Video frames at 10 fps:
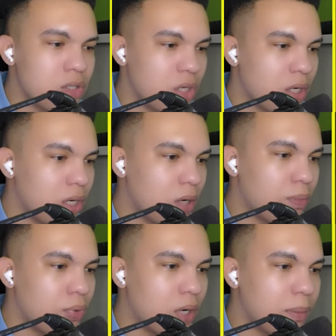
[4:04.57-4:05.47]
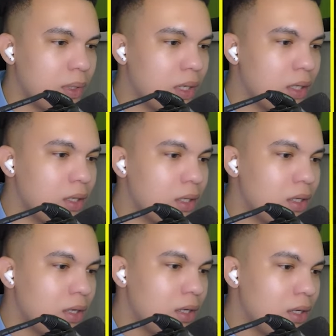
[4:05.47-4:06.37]
check it out properly.
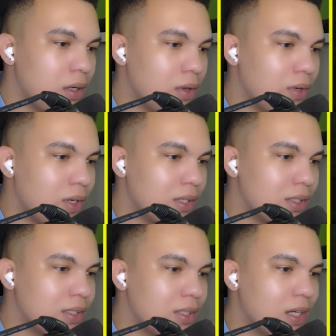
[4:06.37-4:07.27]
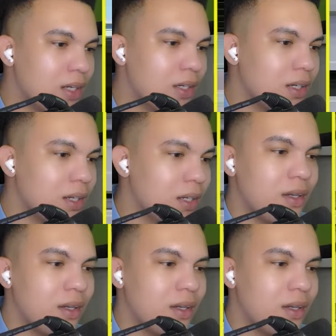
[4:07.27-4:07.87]
One second.